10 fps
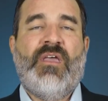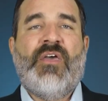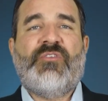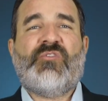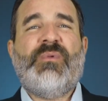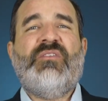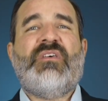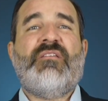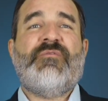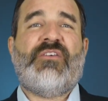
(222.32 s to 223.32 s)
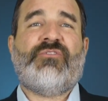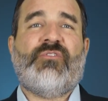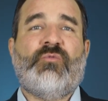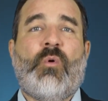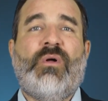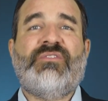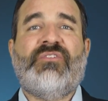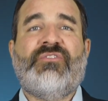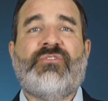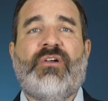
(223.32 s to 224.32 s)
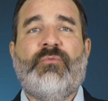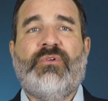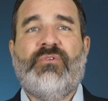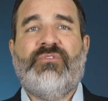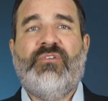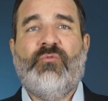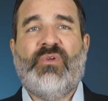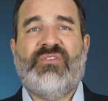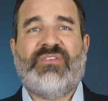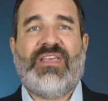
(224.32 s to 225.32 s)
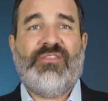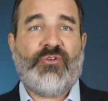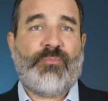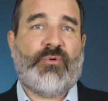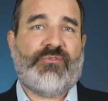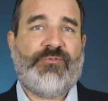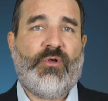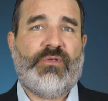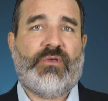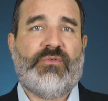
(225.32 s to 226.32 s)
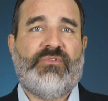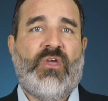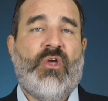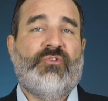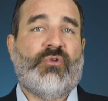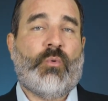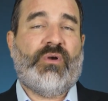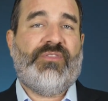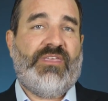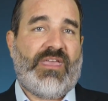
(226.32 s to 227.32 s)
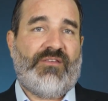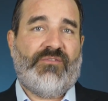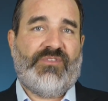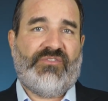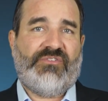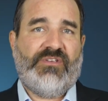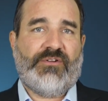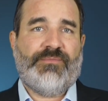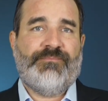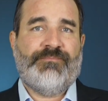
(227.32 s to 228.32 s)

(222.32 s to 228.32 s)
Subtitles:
This means that investors will want to start reducing risk in their portfolios toward the end of this year.